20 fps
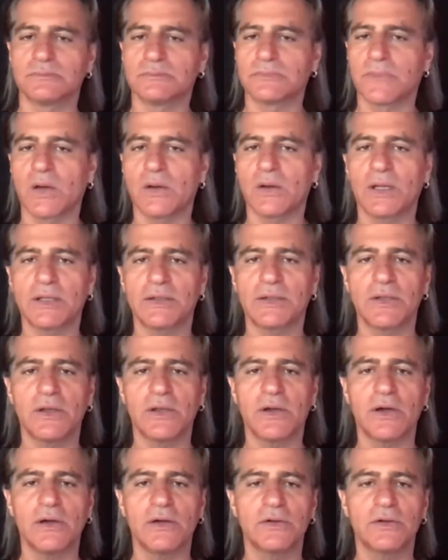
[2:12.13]
Okay, do
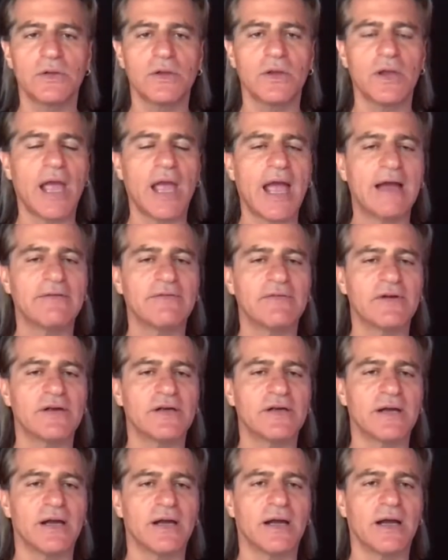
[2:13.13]
you, do you have
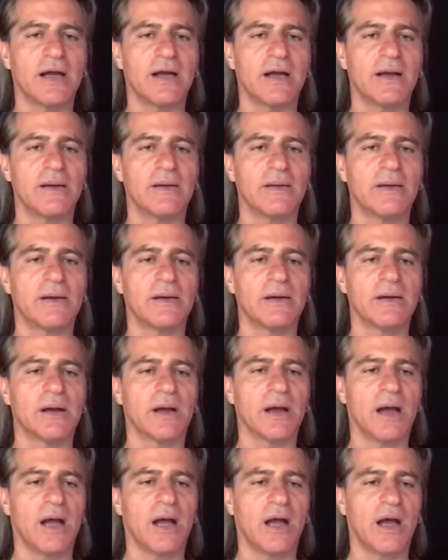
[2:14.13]
her uh,
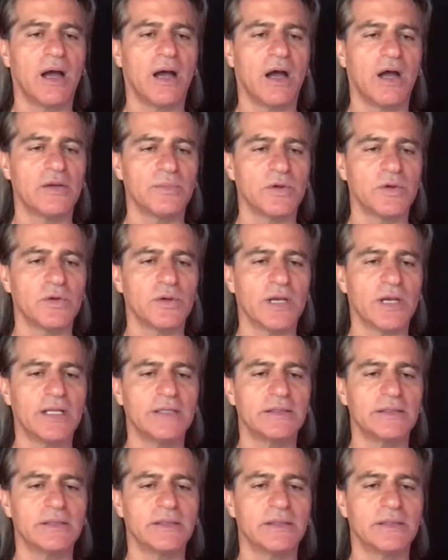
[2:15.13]
uh, unmuted?